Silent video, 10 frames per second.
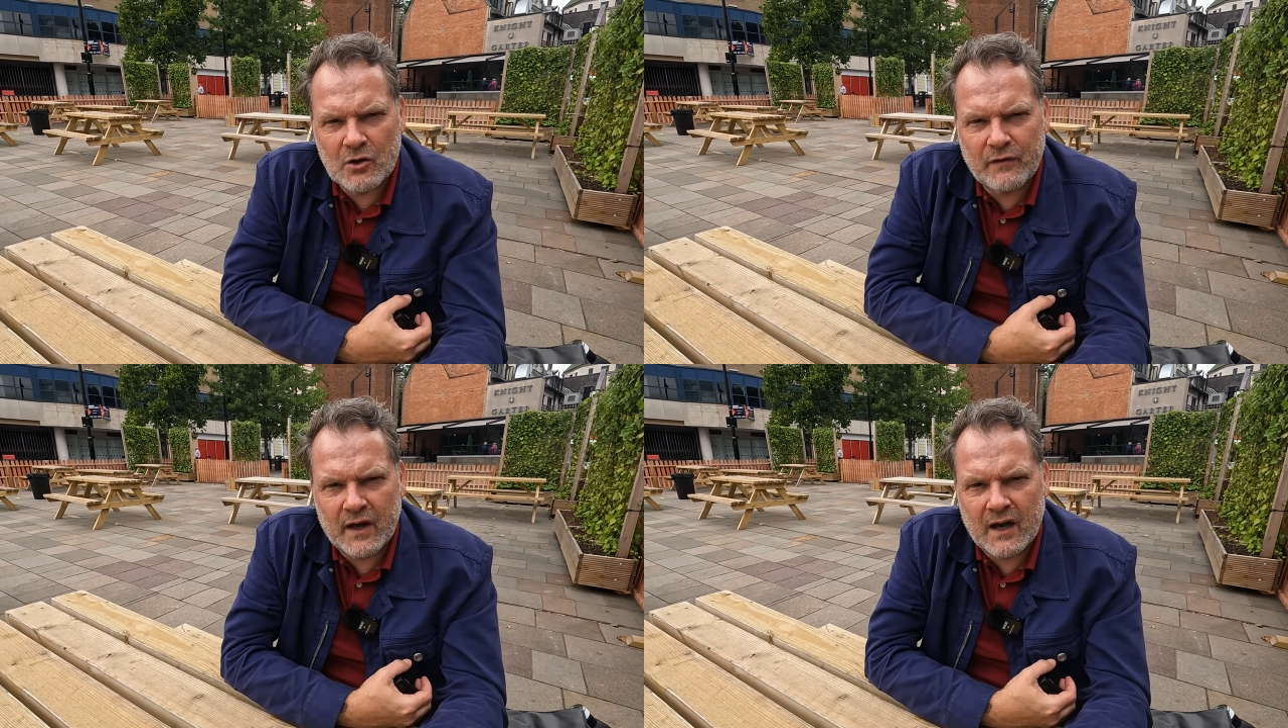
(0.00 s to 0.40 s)

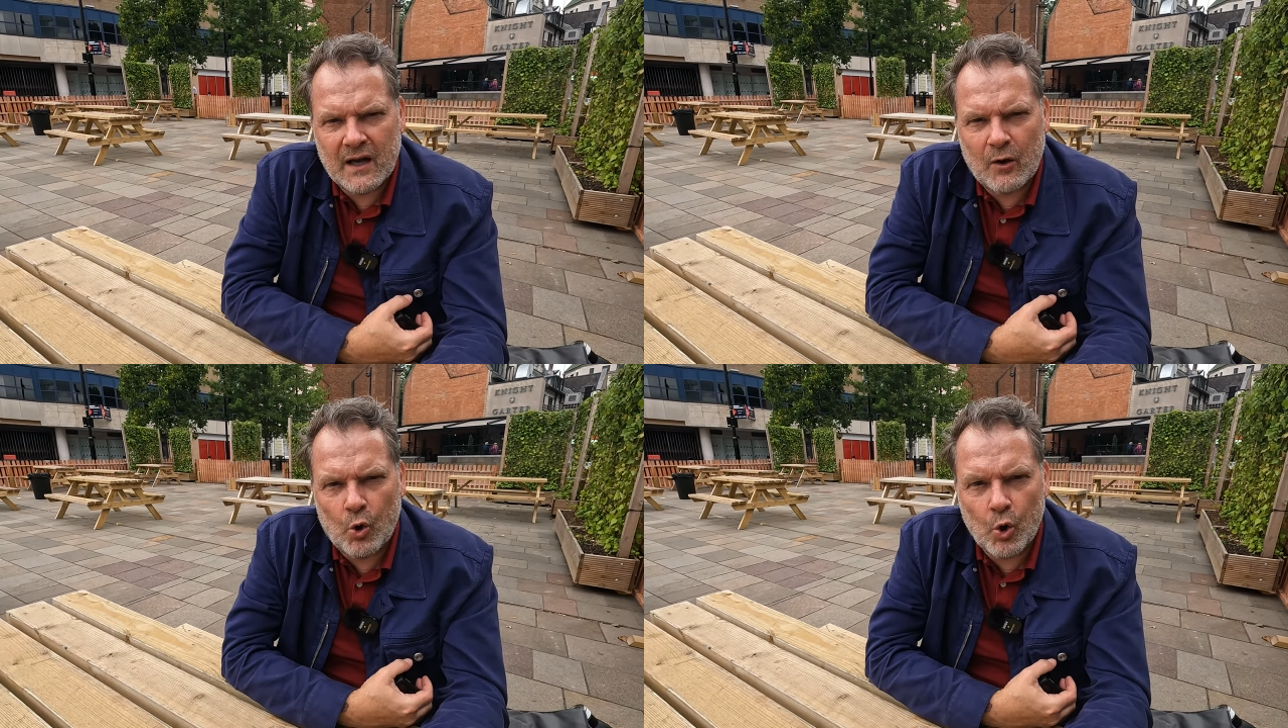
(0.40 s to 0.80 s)

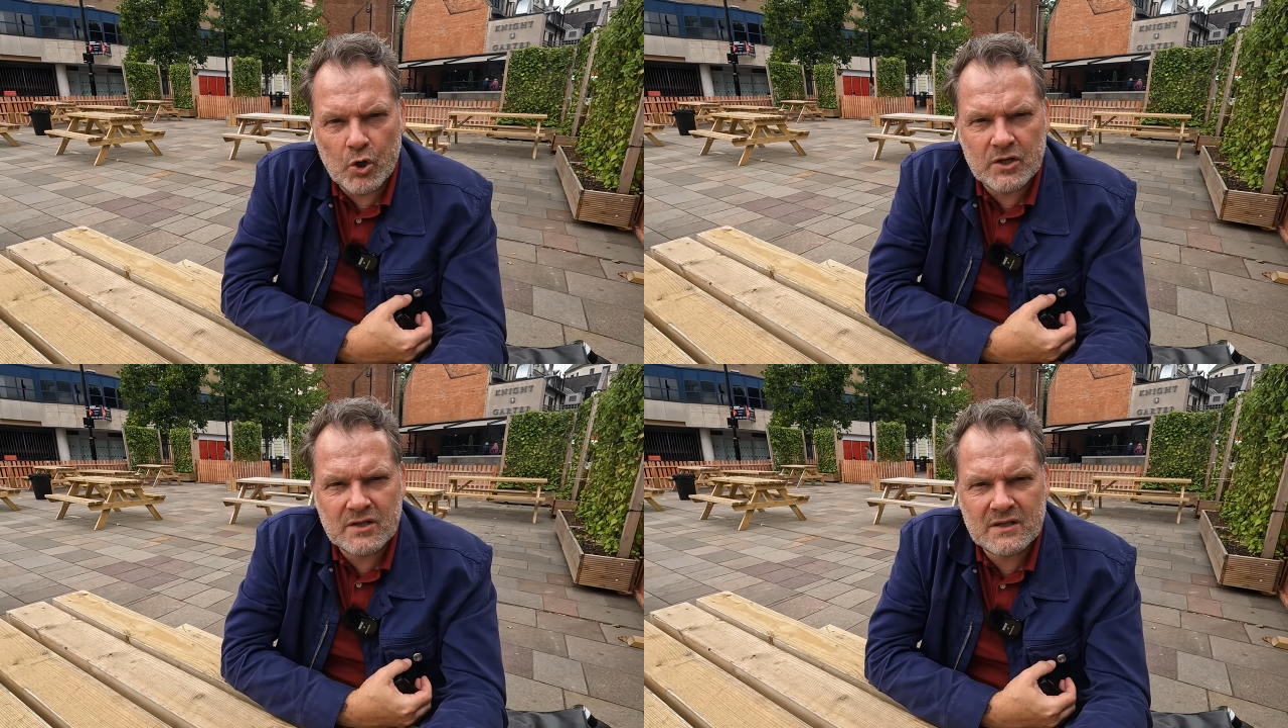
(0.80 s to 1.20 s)
over
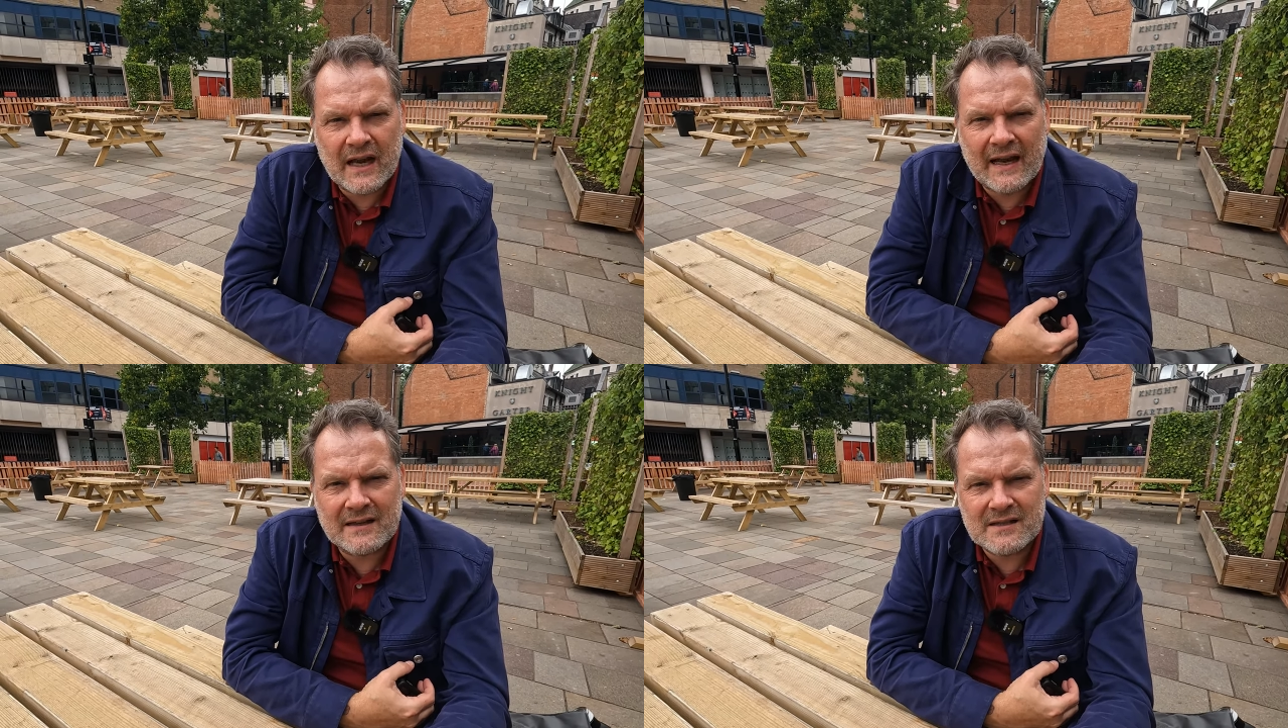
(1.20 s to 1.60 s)
August
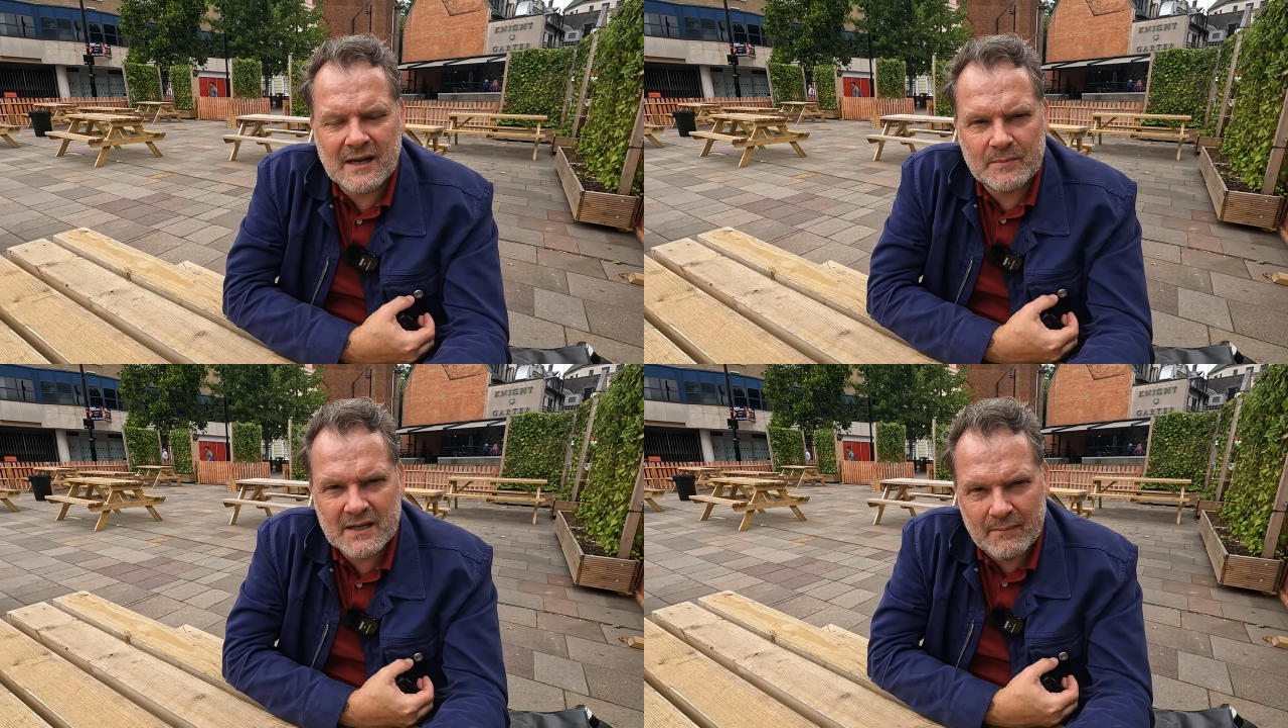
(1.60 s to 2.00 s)
and
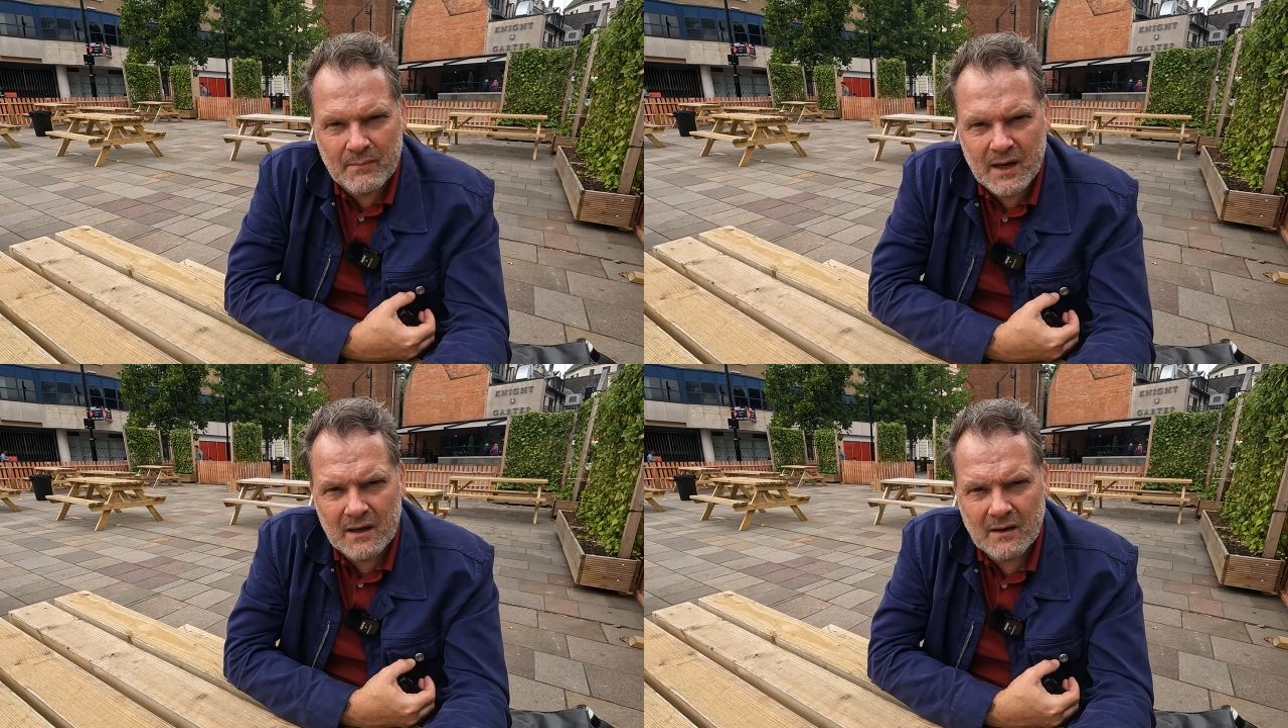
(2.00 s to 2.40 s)

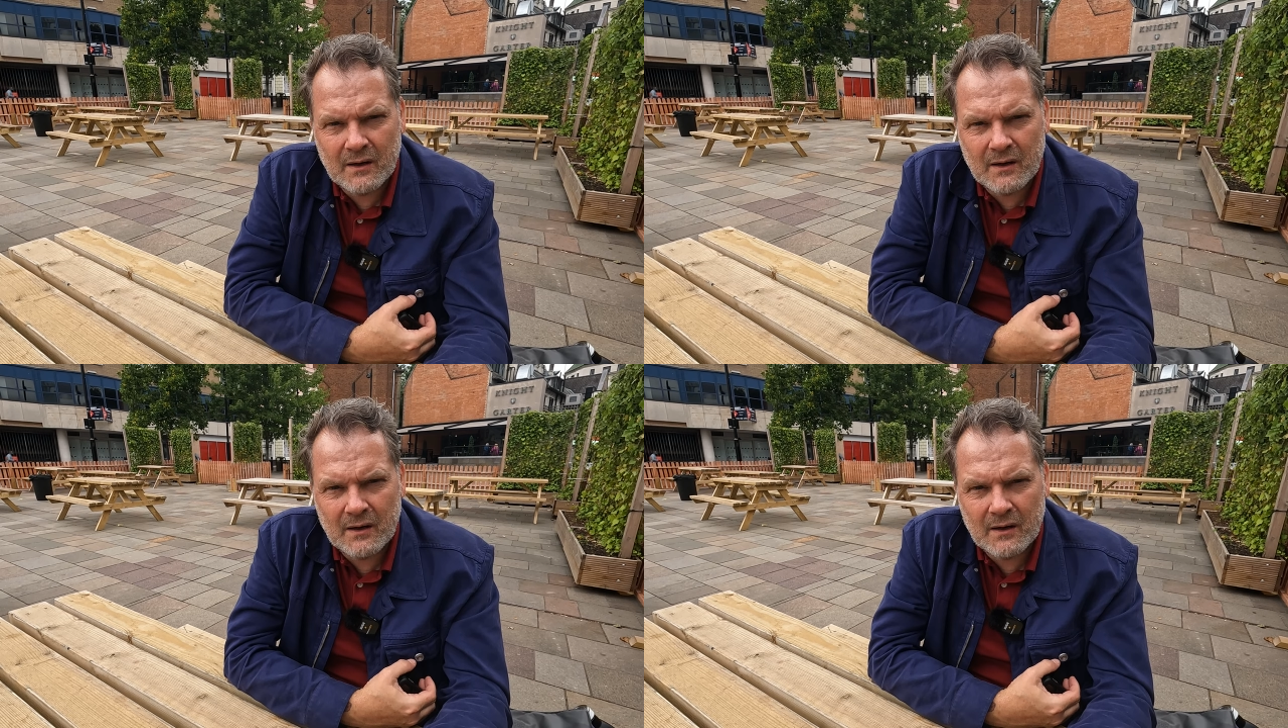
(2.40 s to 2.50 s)
September